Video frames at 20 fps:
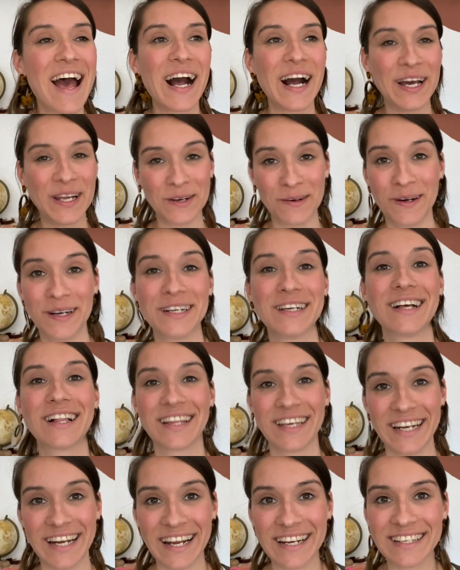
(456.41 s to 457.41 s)
I don't want to
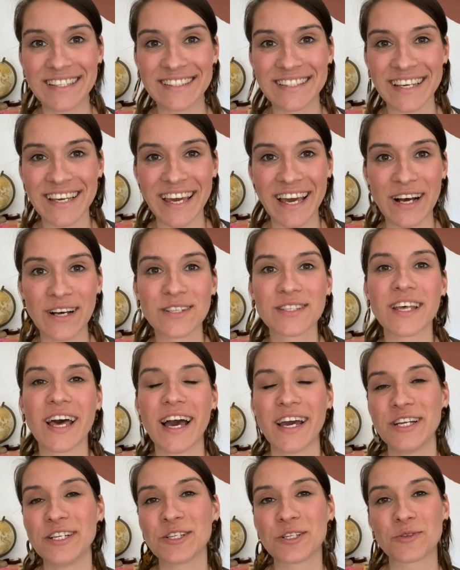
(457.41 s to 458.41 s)
clean anything else.
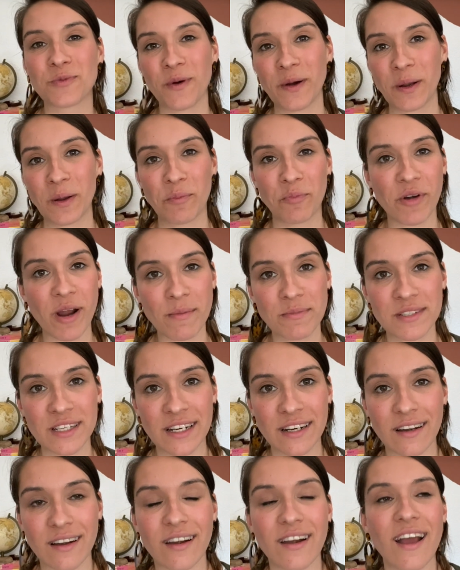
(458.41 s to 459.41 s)
I just want to prep
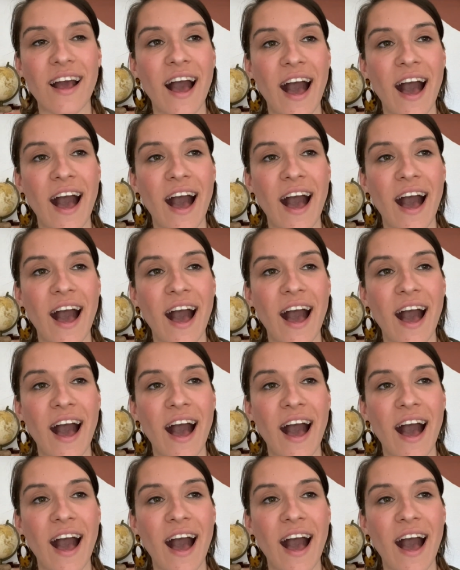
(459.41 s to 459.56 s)
dinner,